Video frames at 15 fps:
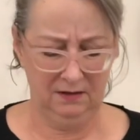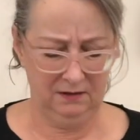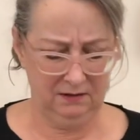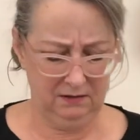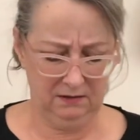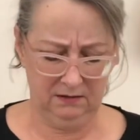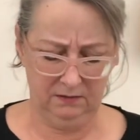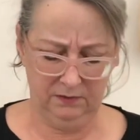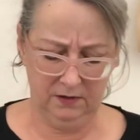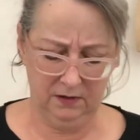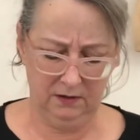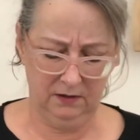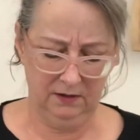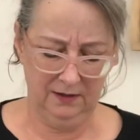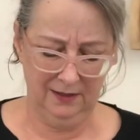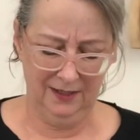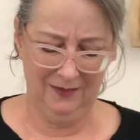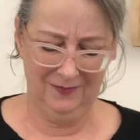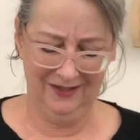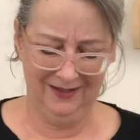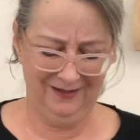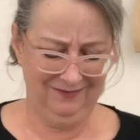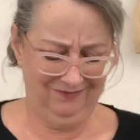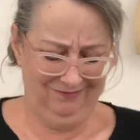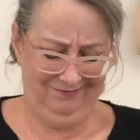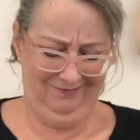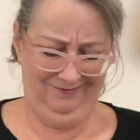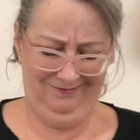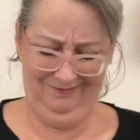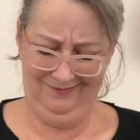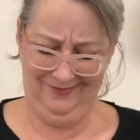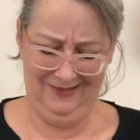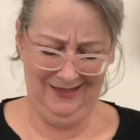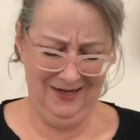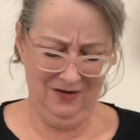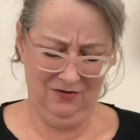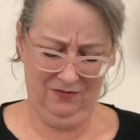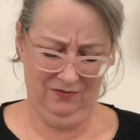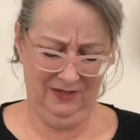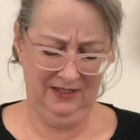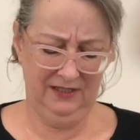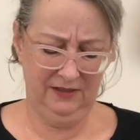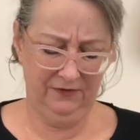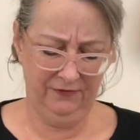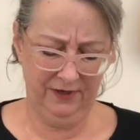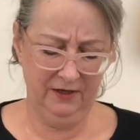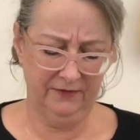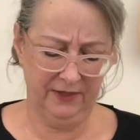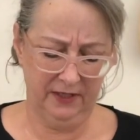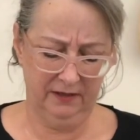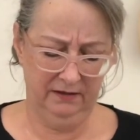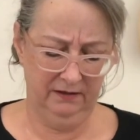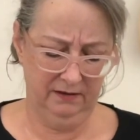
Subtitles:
I'm like, no, what's the fun of it?